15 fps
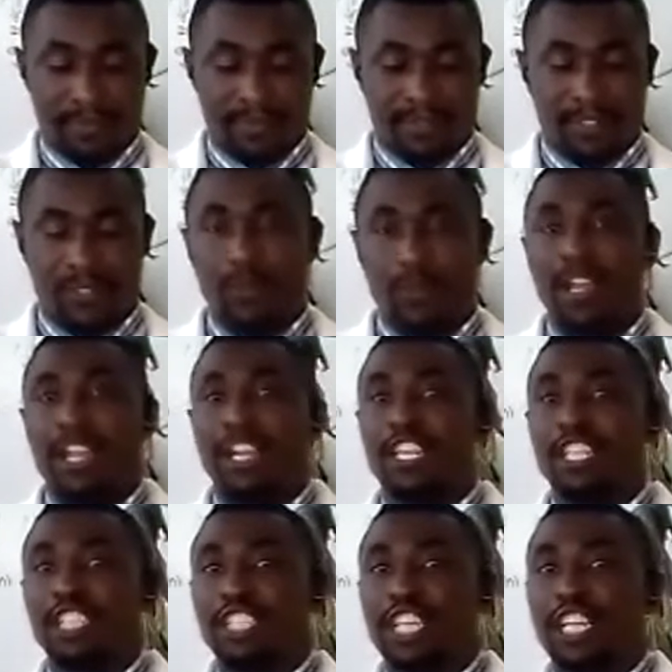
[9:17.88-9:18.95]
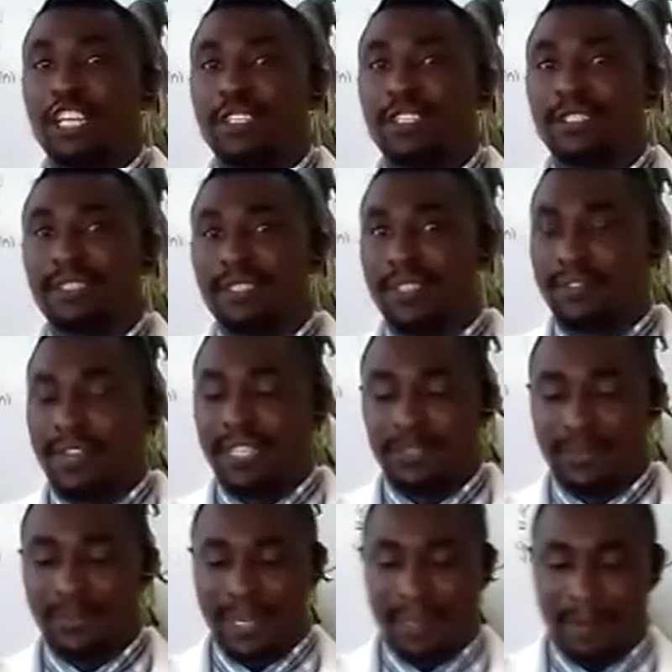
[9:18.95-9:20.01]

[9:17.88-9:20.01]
So lichen, the first one.